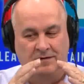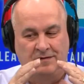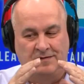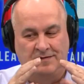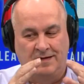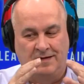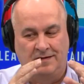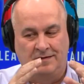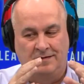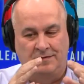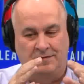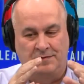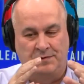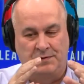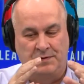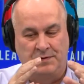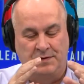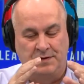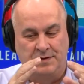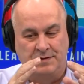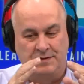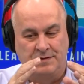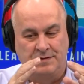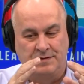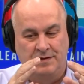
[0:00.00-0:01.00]
a sense
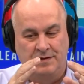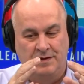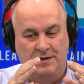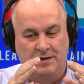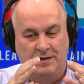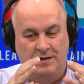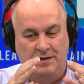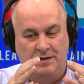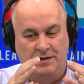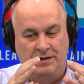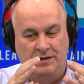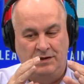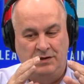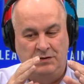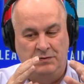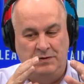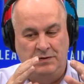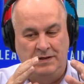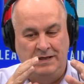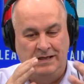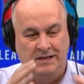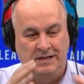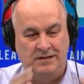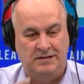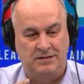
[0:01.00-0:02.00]
that you
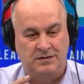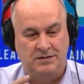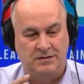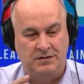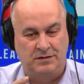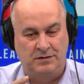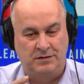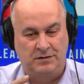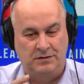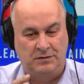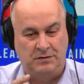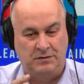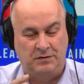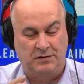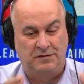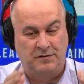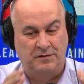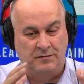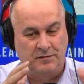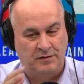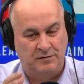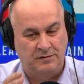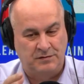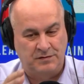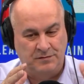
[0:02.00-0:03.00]
need to, because there
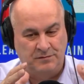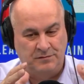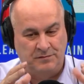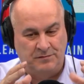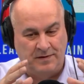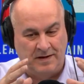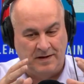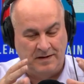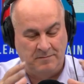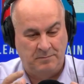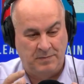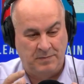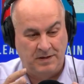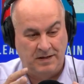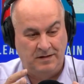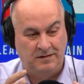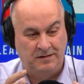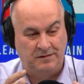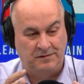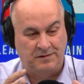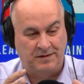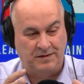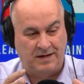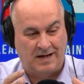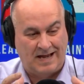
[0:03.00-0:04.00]
are a lot of
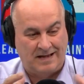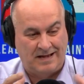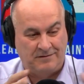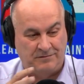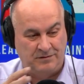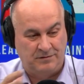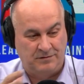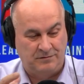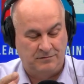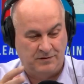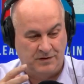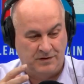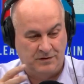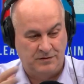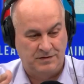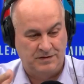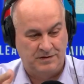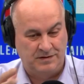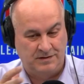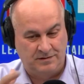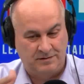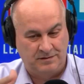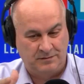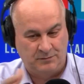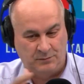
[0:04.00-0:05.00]
MPs that haven't
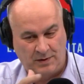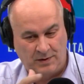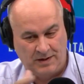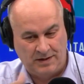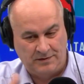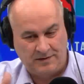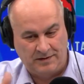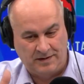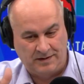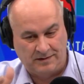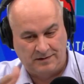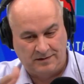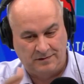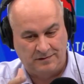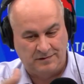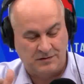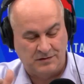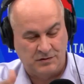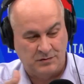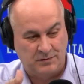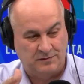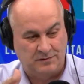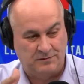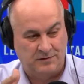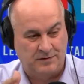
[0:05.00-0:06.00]
voted the way their
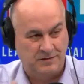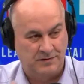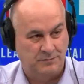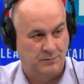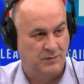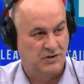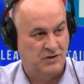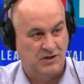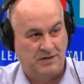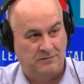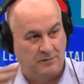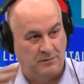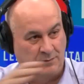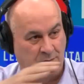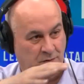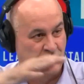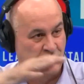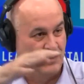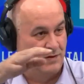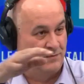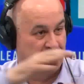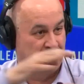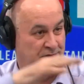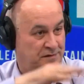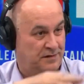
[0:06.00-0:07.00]
constituents voted,
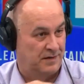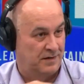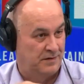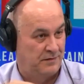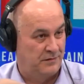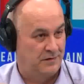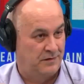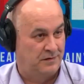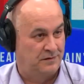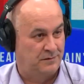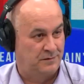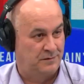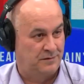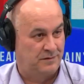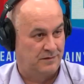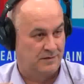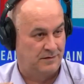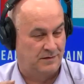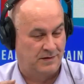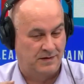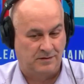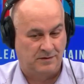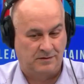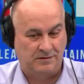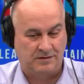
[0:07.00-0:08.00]
whichever side of this
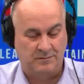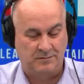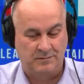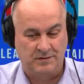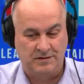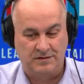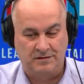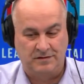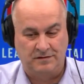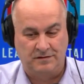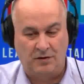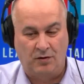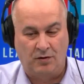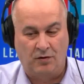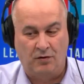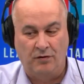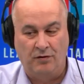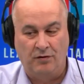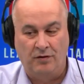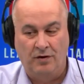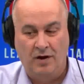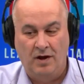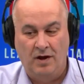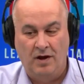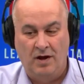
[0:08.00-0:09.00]
the argument is
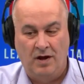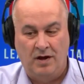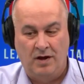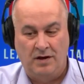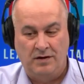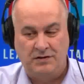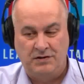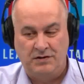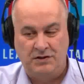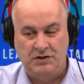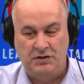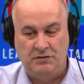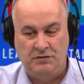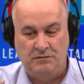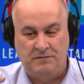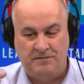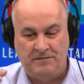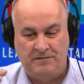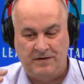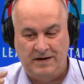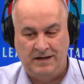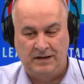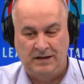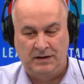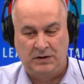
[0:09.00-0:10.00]
on. Do you
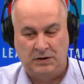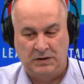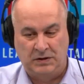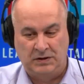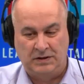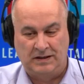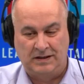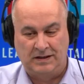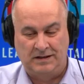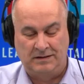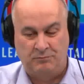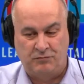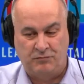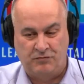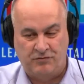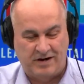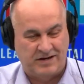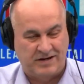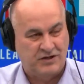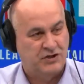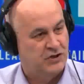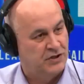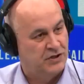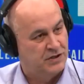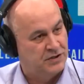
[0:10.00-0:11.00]
feel a
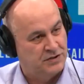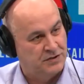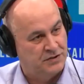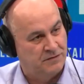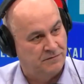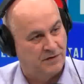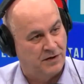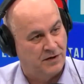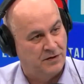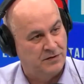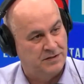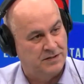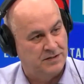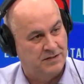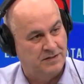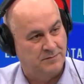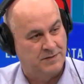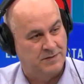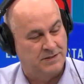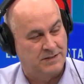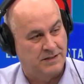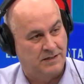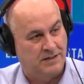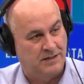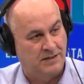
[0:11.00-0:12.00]
pressure to vote in a
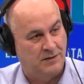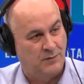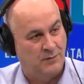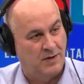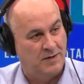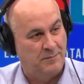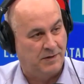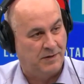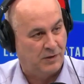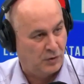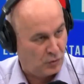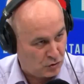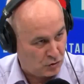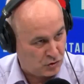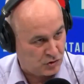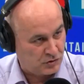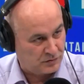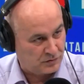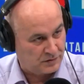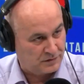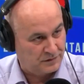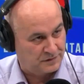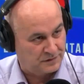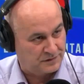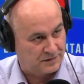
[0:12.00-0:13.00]
particular way because your
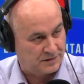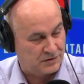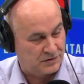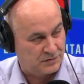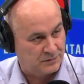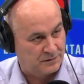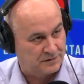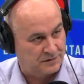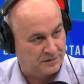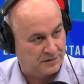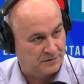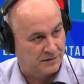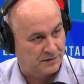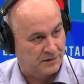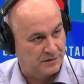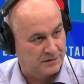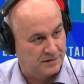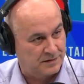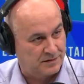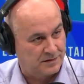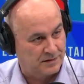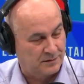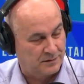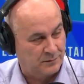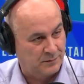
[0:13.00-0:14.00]
constituency
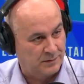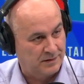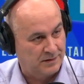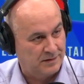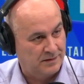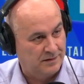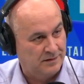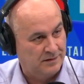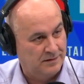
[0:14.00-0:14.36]
voted that way?